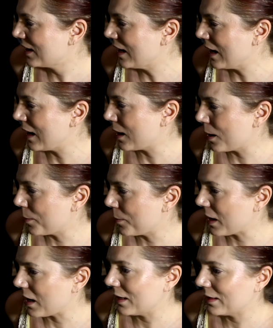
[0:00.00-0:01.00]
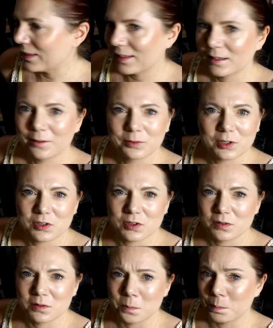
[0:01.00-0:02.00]
I think I've got to
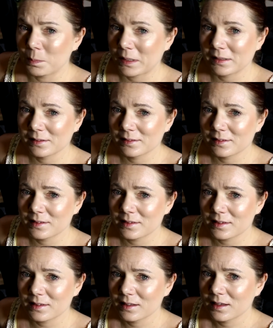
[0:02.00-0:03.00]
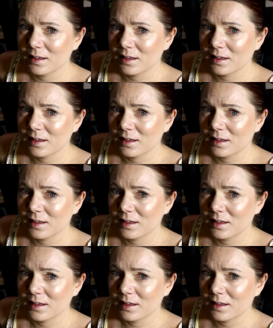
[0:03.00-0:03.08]
do some buttons